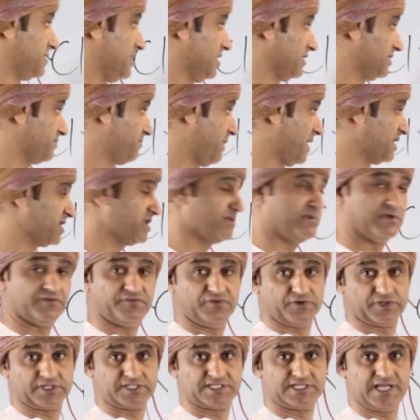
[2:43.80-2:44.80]
not possible,
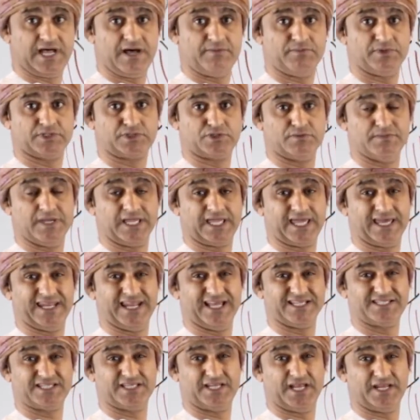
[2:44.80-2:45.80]
for example, to make an
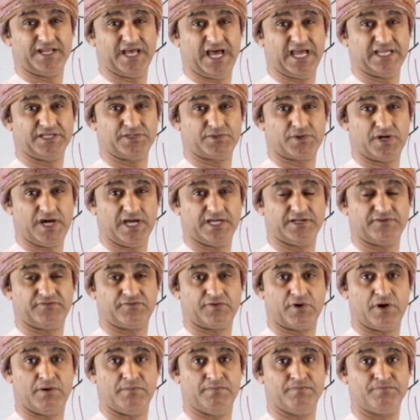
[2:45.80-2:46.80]
acid anhydride
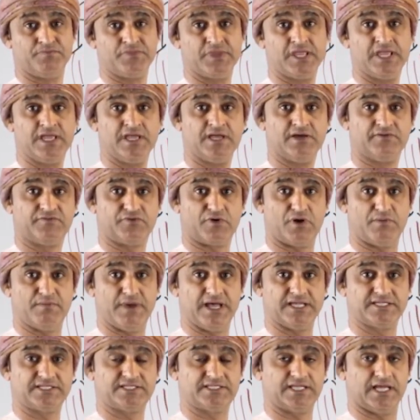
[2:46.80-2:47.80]
from
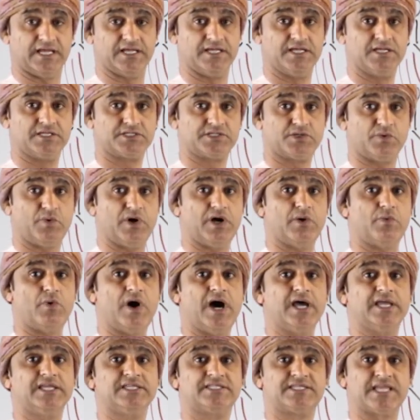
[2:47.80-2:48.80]
ester. So
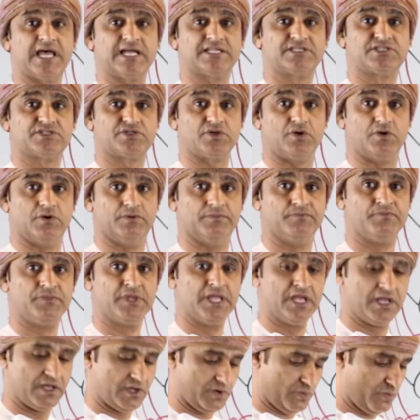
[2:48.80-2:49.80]
why is that so?
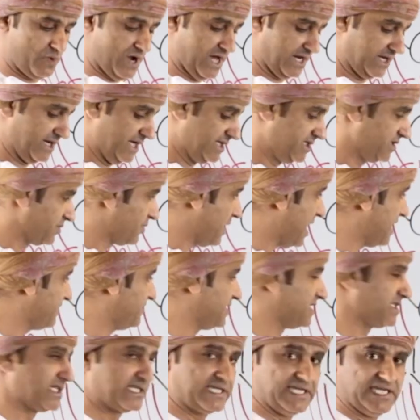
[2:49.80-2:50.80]
Well, let's write
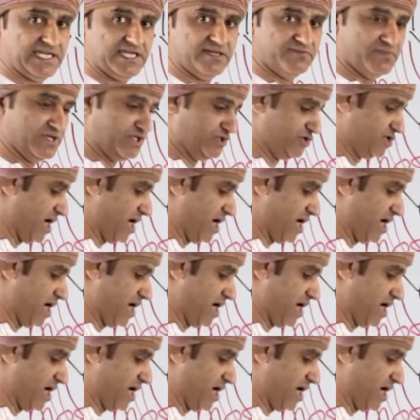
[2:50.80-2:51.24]
the scheme in